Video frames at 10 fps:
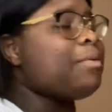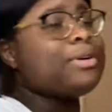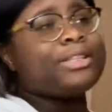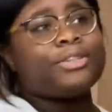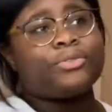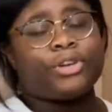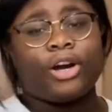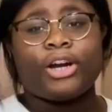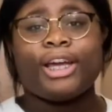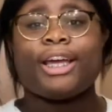went to
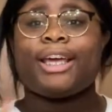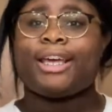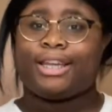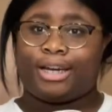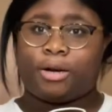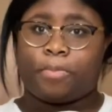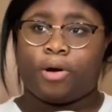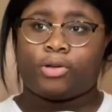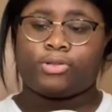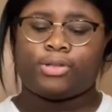Target and
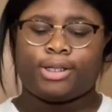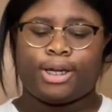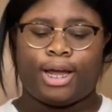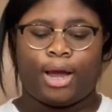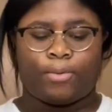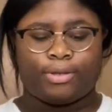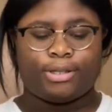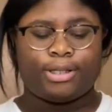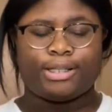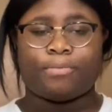Aeropostale today. I went to
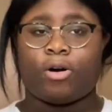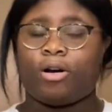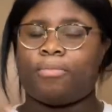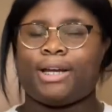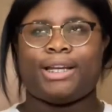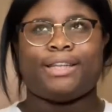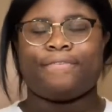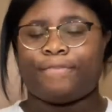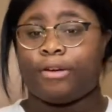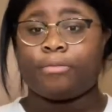this mall, but I
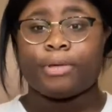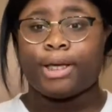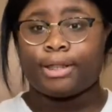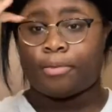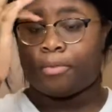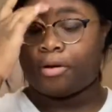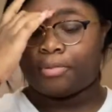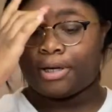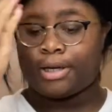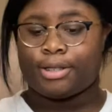didn't film yet at the mall
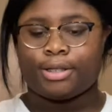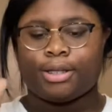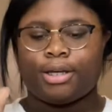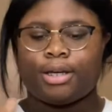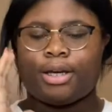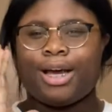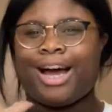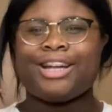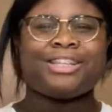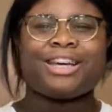because
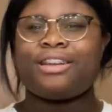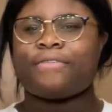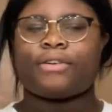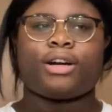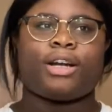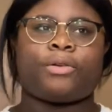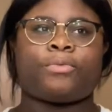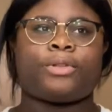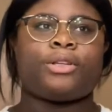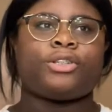I just kind of forgot. I
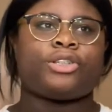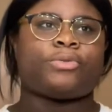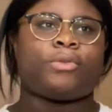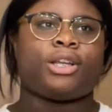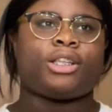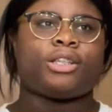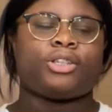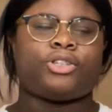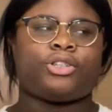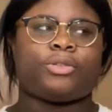really just wanted to
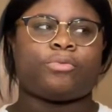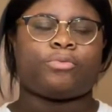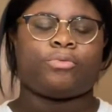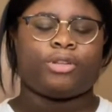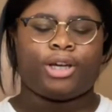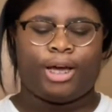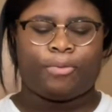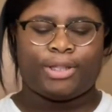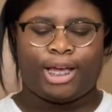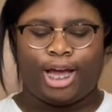just look at
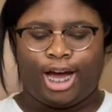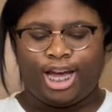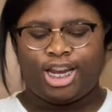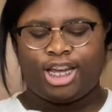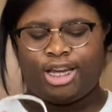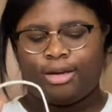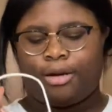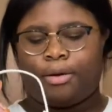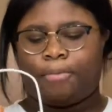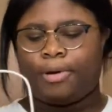what they had,
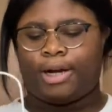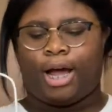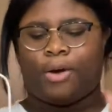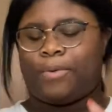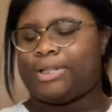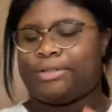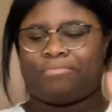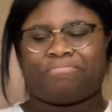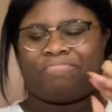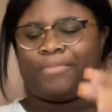but I wasn't,
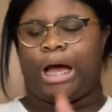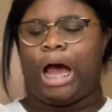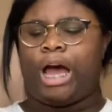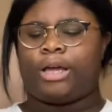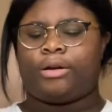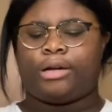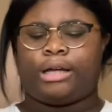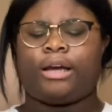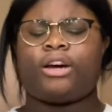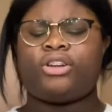
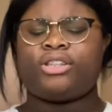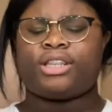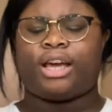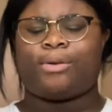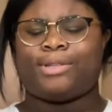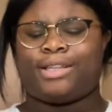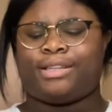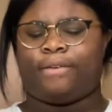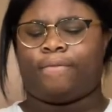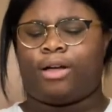I couldn't say I wasn't in
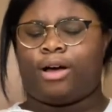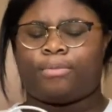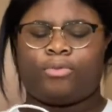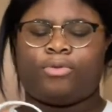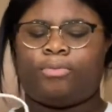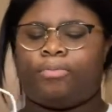the vlog mood,